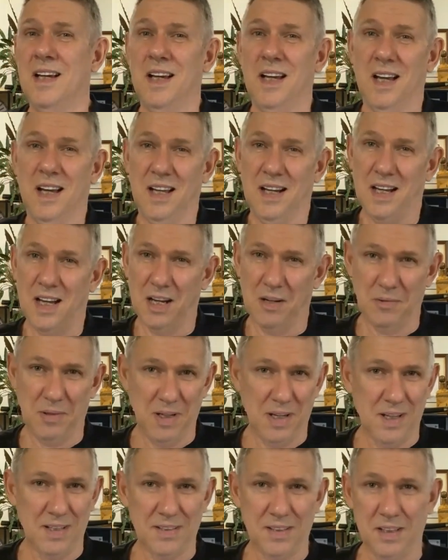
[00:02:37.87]
and are we
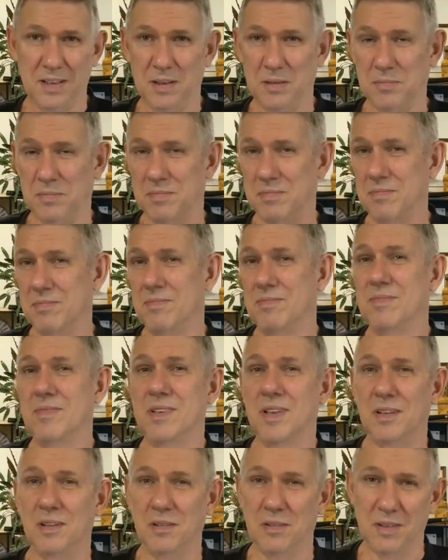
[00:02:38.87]
asking them
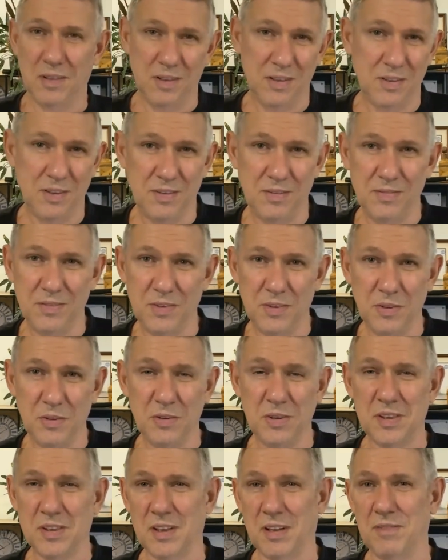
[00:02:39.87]
to learn new
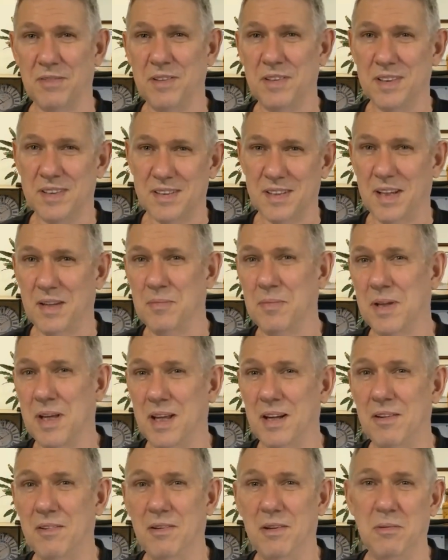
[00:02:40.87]
stuff in the same
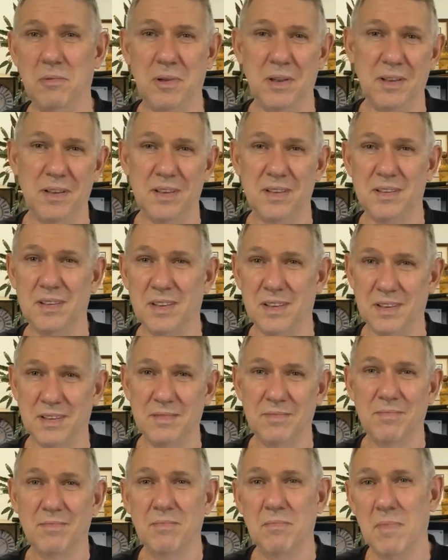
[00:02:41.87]
category when there's a
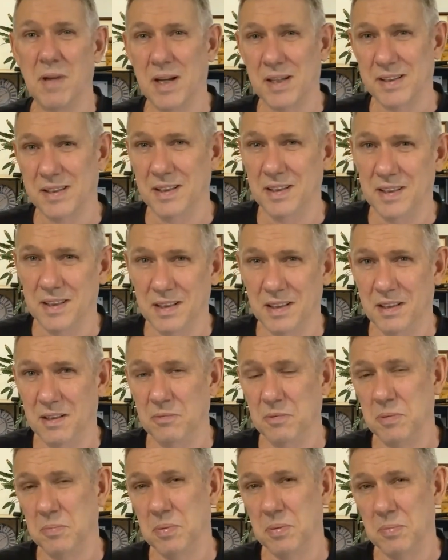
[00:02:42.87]
market leader that
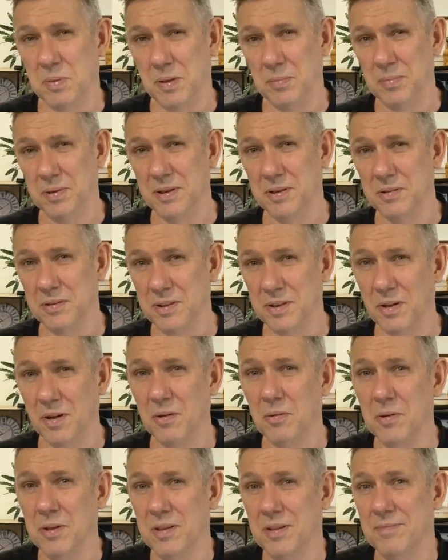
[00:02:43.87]
we probably could go
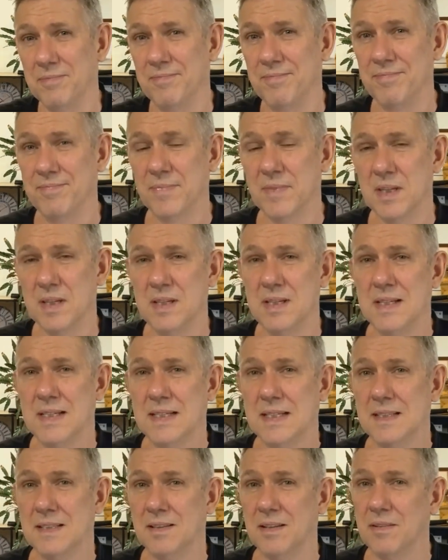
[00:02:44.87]
with?
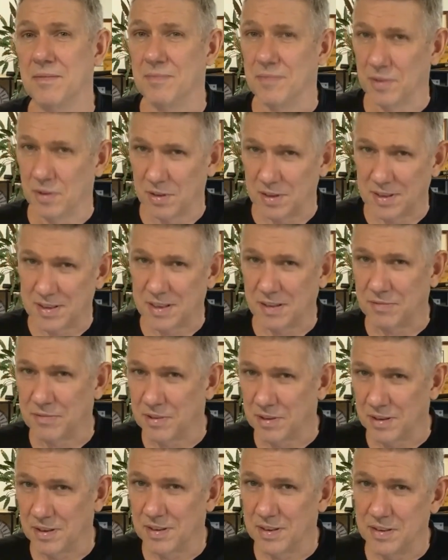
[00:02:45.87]
So a lot of stuff
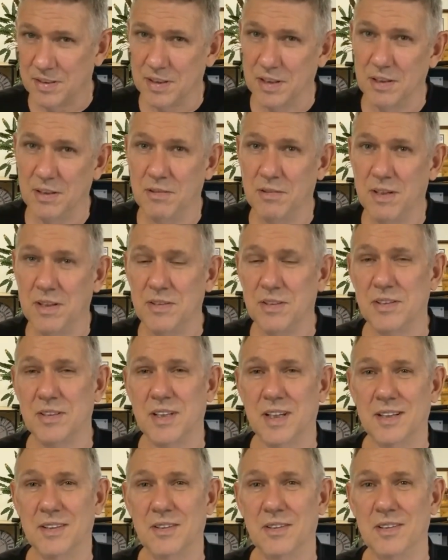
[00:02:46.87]
to consider around your
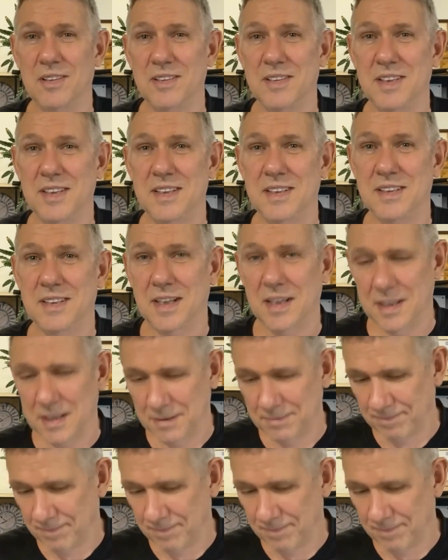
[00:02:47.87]
technology stack.